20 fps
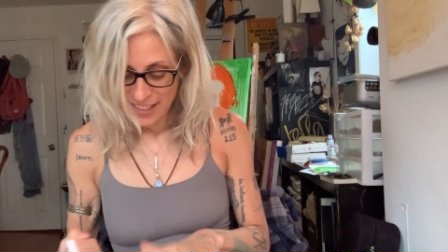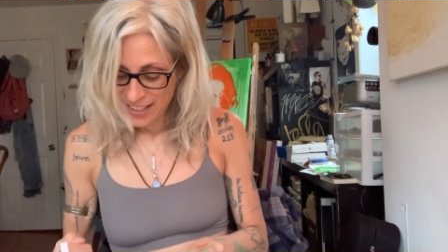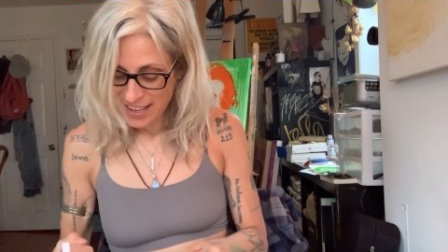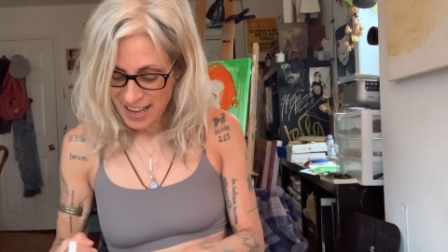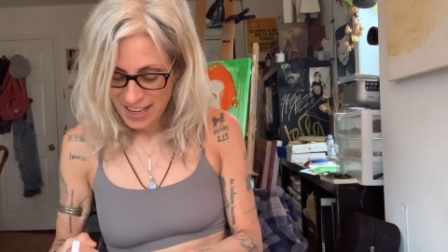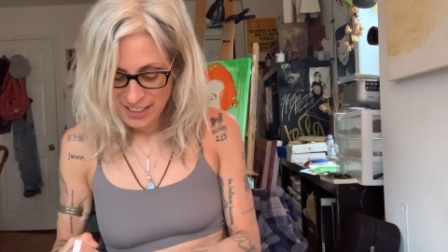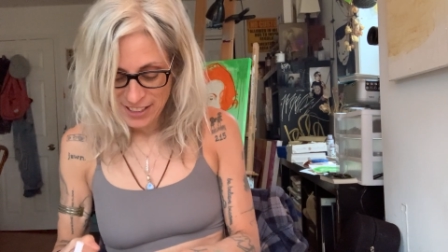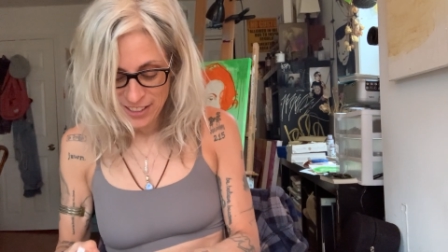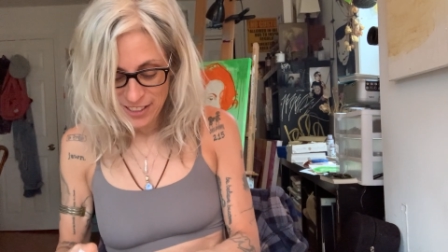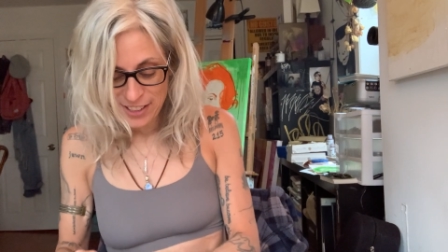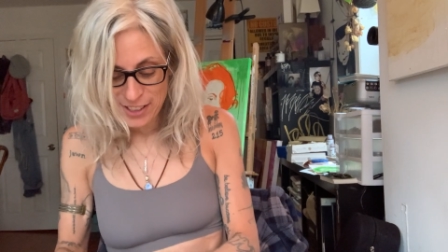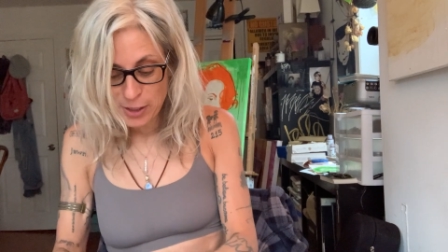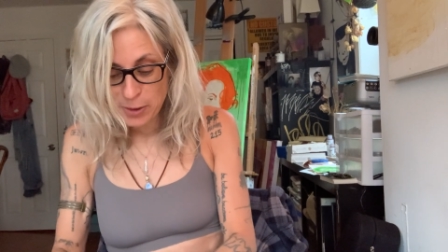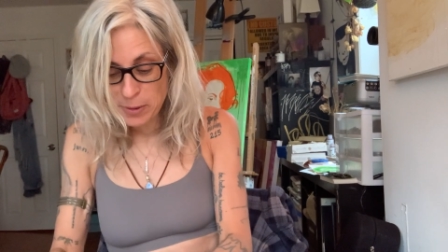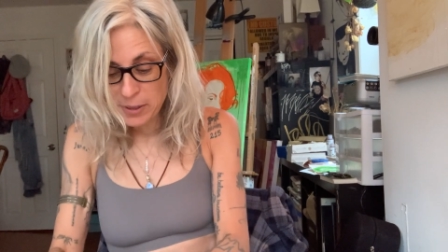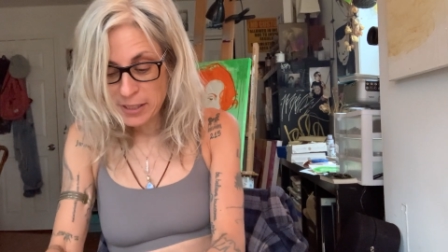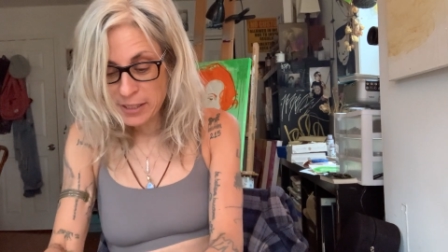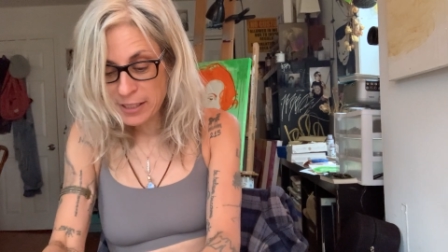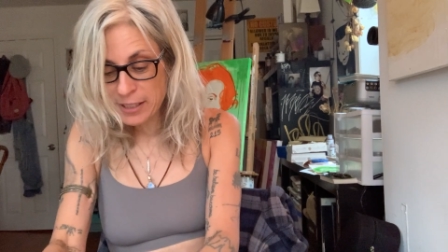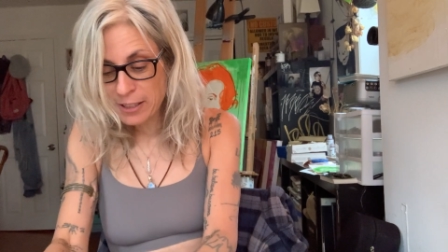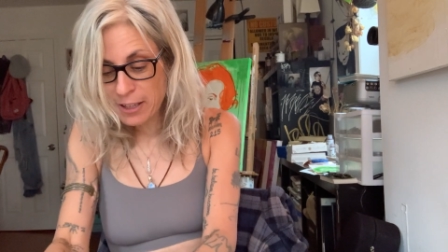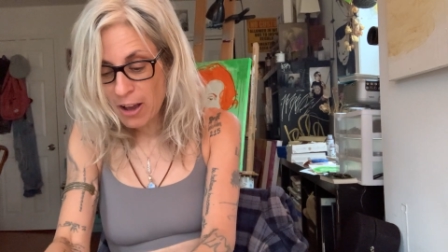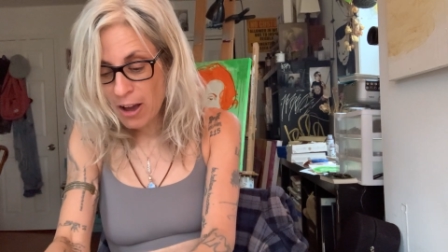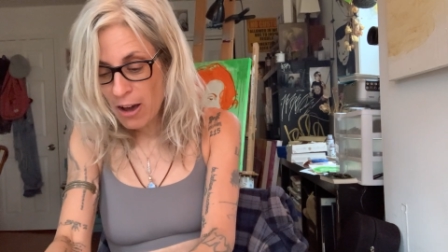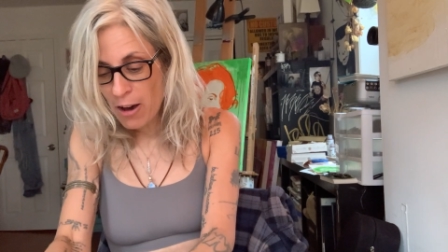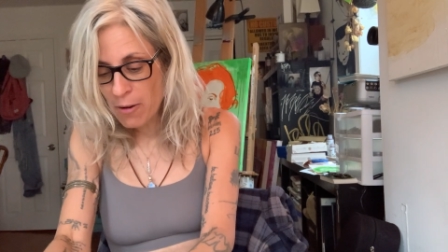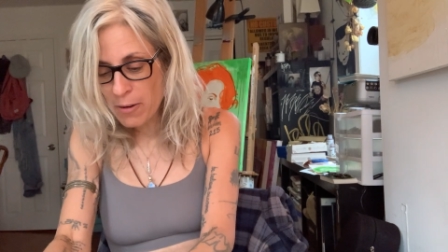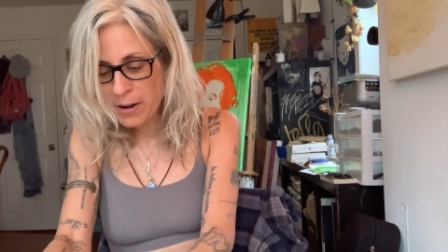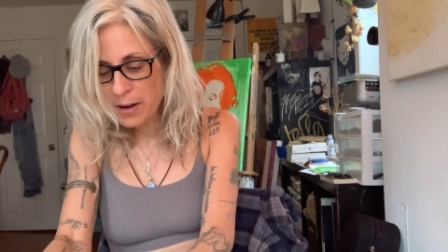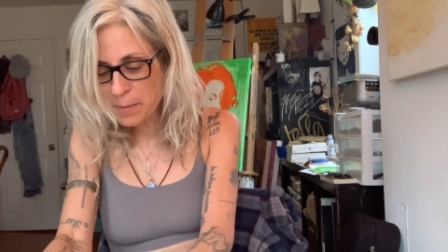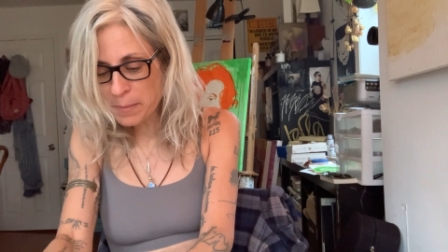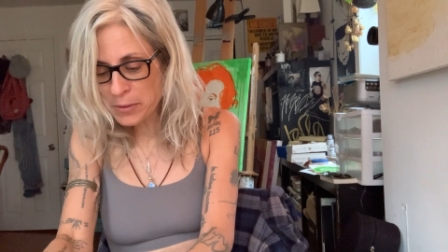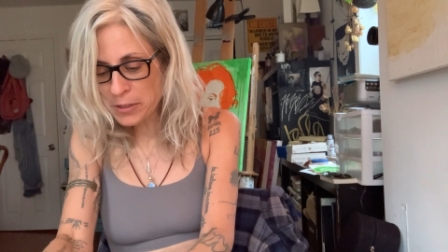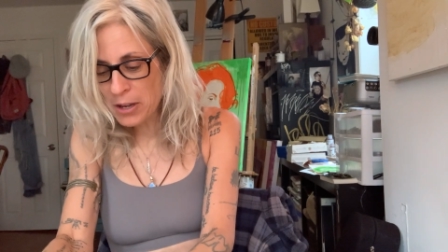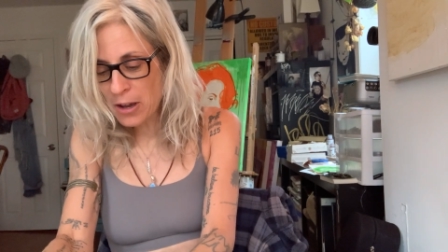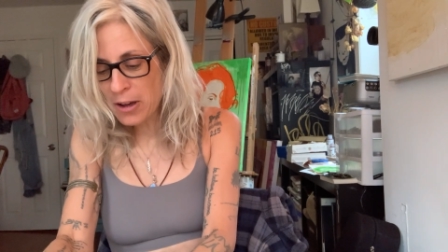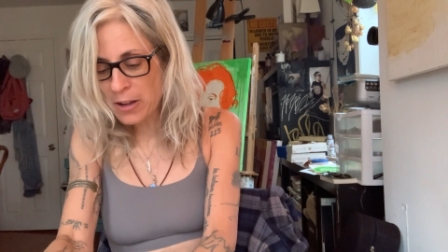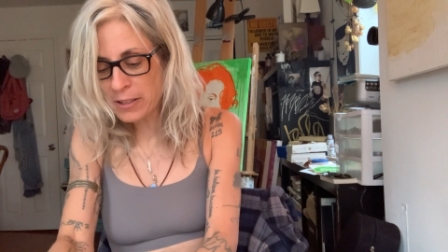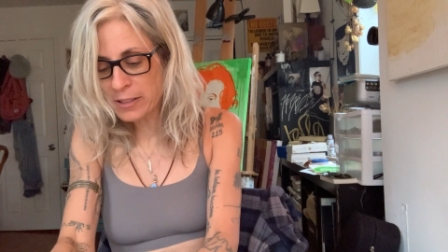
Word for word: I just do what it's told, what I'm told,